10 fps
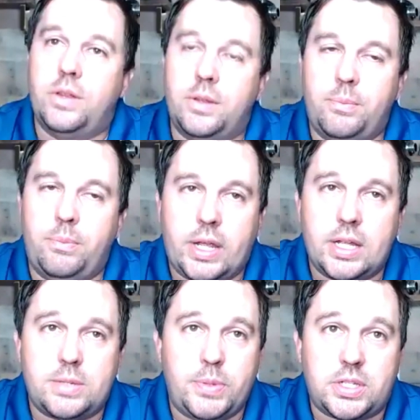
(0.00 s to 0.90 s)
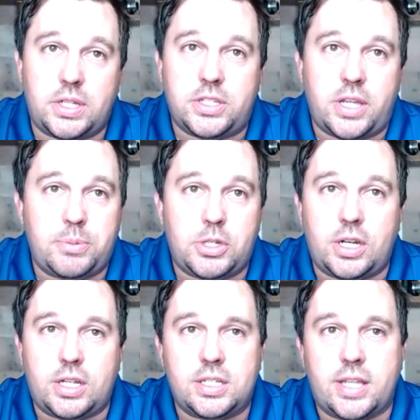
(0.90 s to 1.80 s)
the biggest misconception
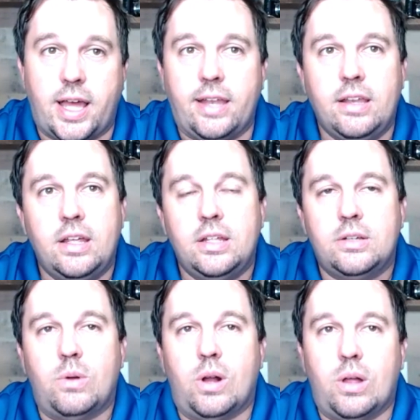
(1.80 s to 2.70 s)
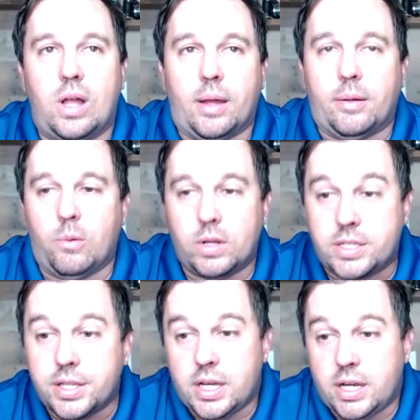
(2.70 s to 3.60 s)
is that, well, I, what's
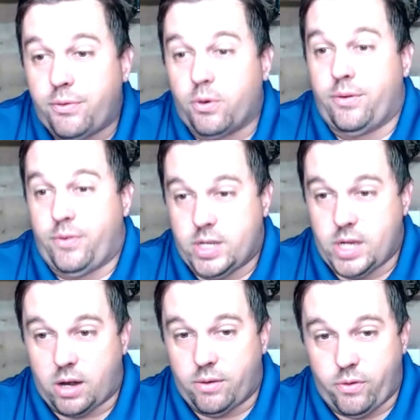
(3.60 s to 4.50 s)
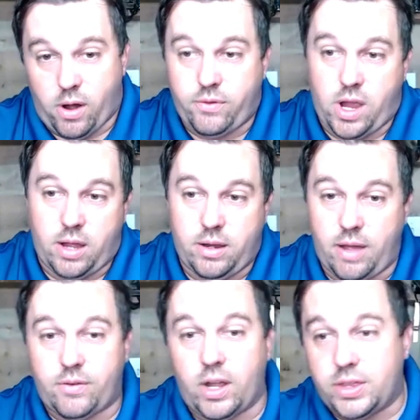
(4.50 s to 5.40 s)
the need for a photographer? I've got,
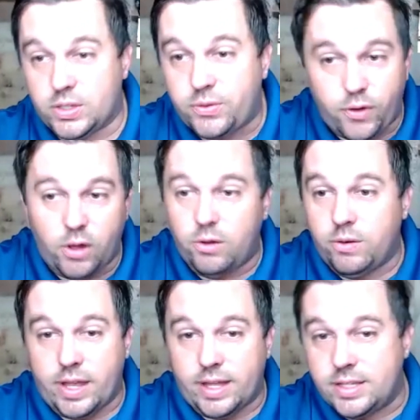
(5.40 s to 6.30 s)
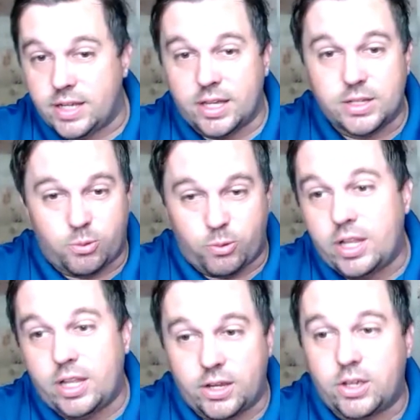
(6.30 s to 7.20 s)
I've got this phone that does
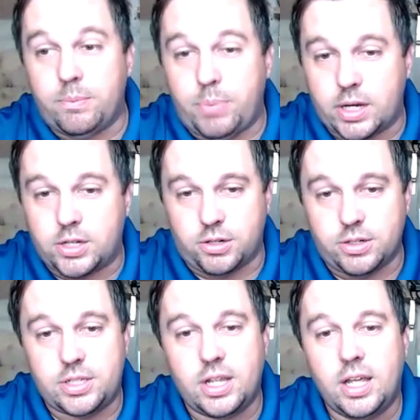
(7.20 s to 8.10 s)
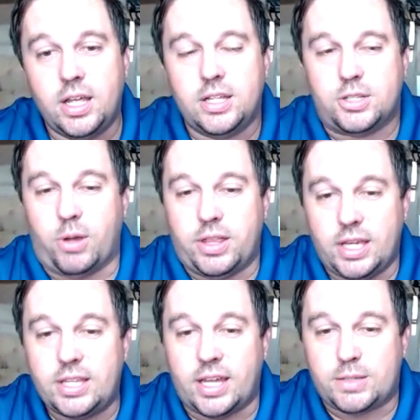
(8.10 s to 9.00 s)
really good pictures. So I
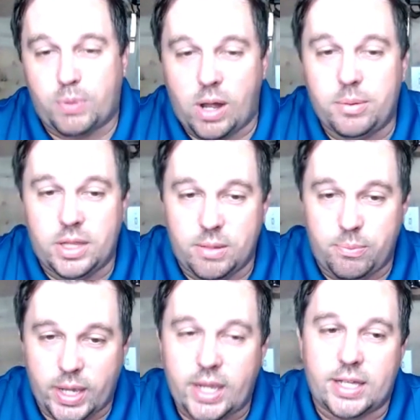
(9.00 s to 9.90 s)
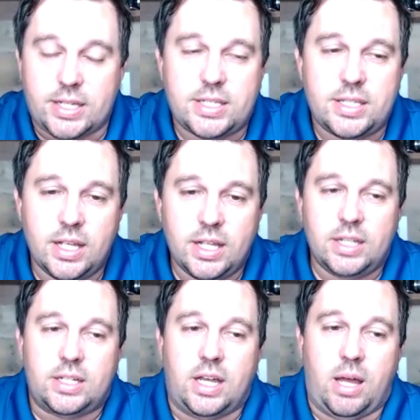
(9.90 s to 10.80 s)
think that's probably the biggest
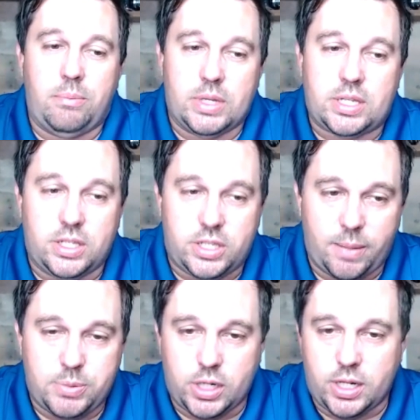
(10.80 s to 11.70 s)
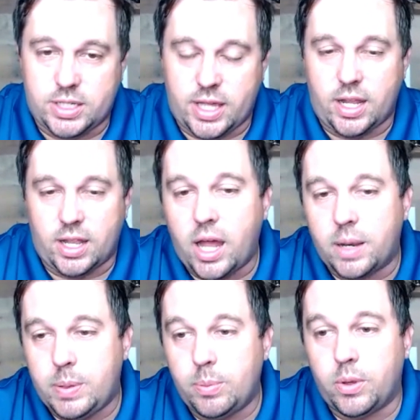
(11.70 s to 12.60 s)
Uh, misconception, is that a lot
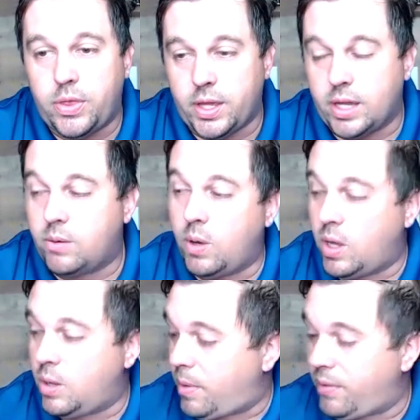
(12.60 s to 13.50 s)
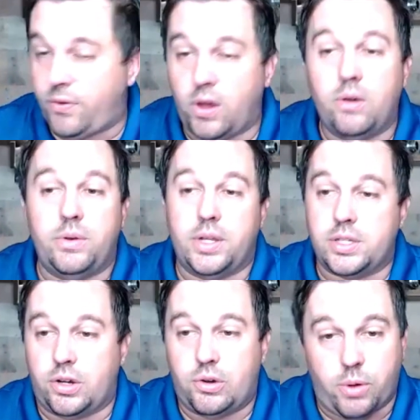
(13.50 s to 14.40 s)
of people think, well, my phone
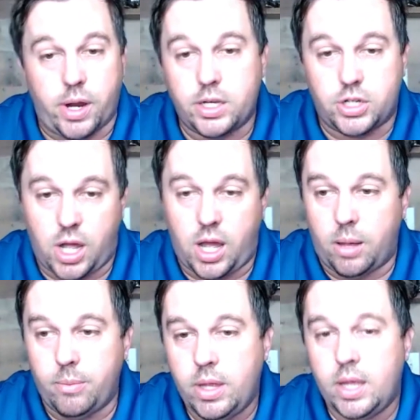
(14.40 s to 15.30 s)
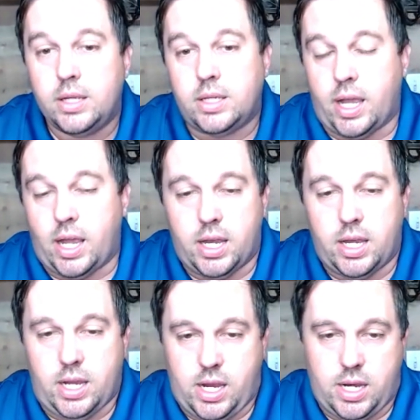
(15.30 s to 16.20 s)
does a great job,
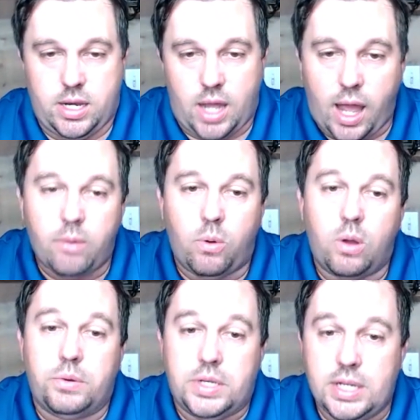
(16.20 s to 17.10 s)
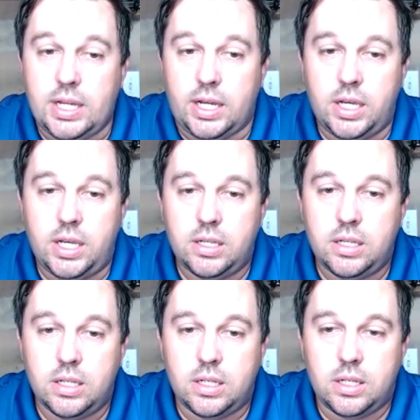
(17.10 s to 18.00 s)
and and I won't need
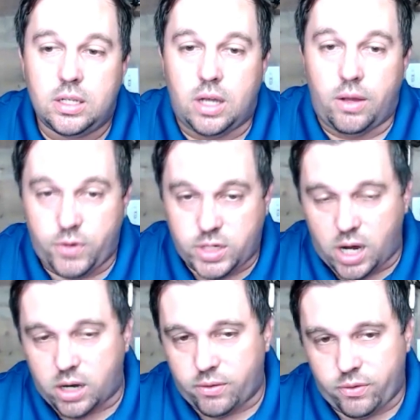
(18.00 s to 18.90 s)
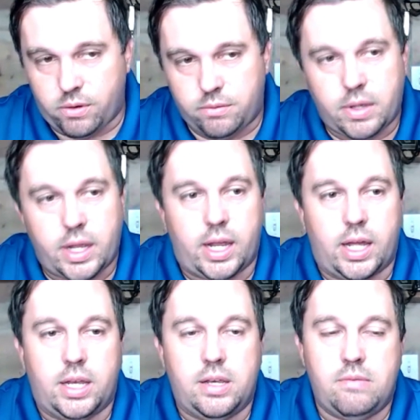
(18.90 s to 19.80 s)
a photographer.
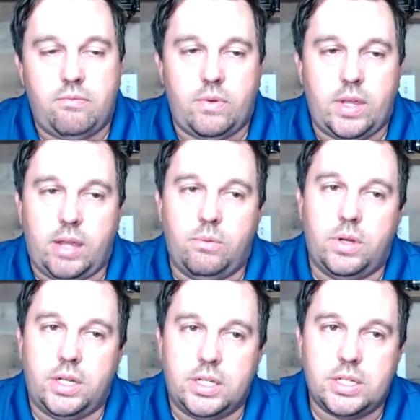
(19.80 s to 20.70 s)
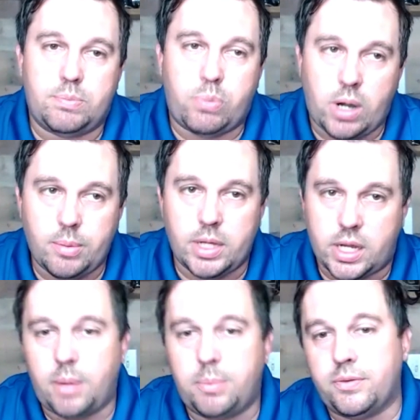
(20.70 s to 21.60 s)
And it was probably a
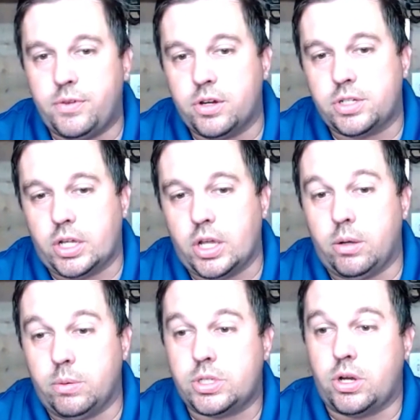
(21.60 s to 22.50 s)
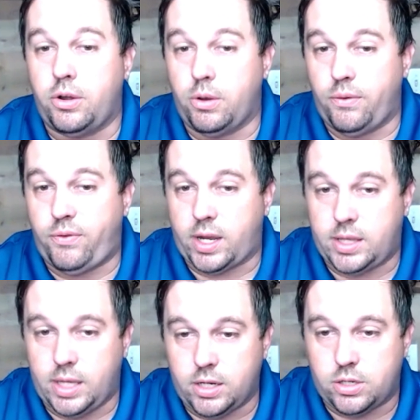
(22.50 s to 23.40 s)
couple of years ago, it was starting to affect
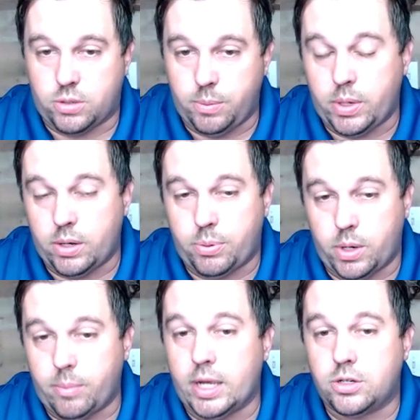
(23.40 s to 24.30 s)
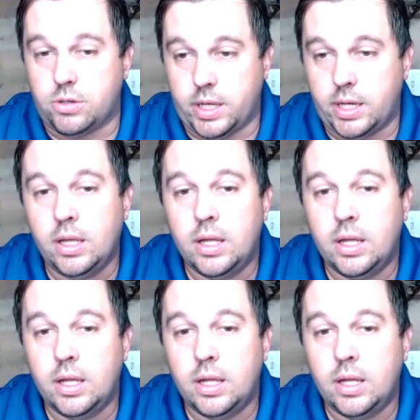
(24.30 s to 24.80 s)
the industry pretty majorly.